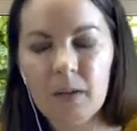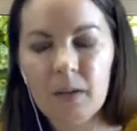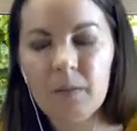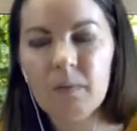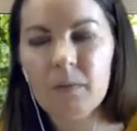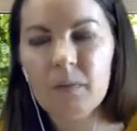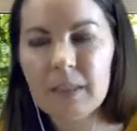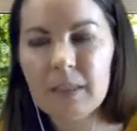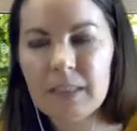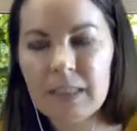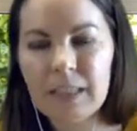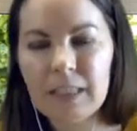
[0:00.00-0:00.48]

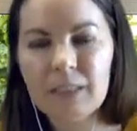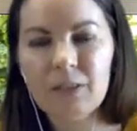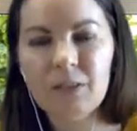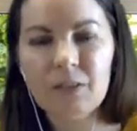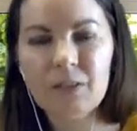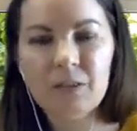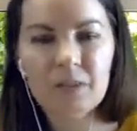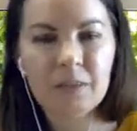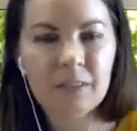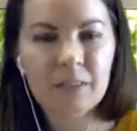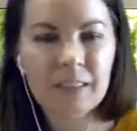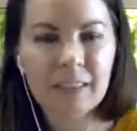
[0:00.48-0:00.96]
We tend to
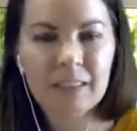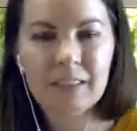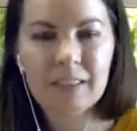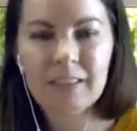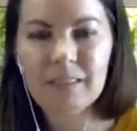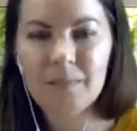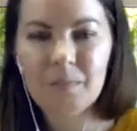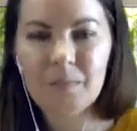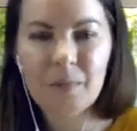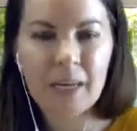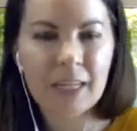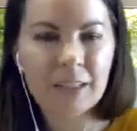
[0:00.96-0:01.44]
do this,
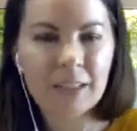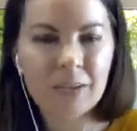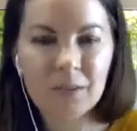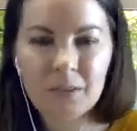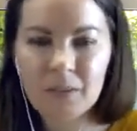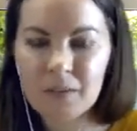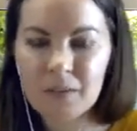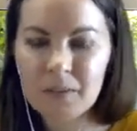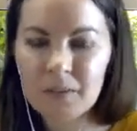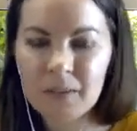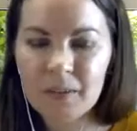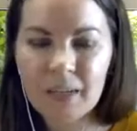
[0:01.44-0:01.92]
men
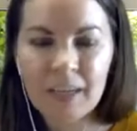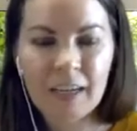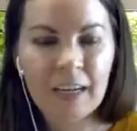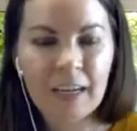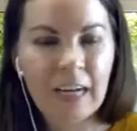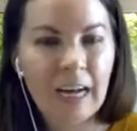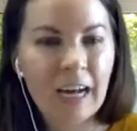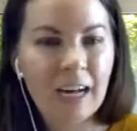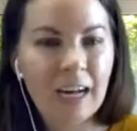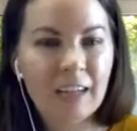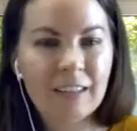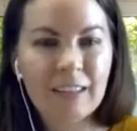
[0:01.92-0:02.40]
too,
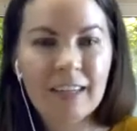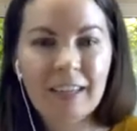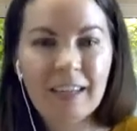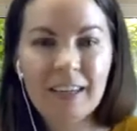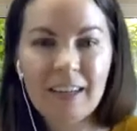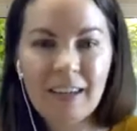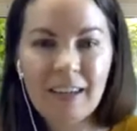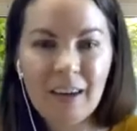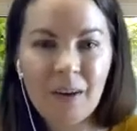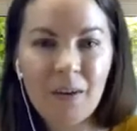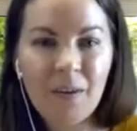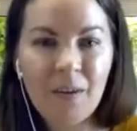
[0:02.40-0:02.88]
take
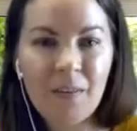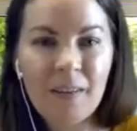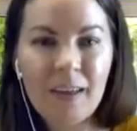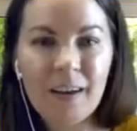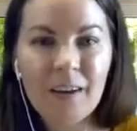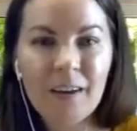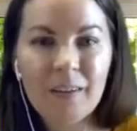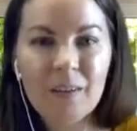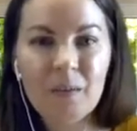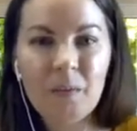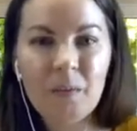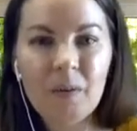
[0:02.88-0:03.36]
it out on that
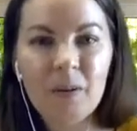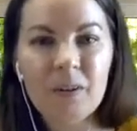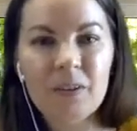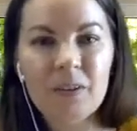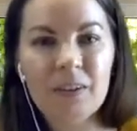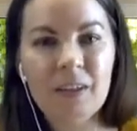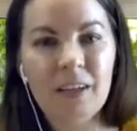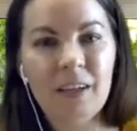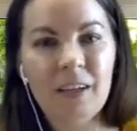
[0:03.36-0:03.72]
other person,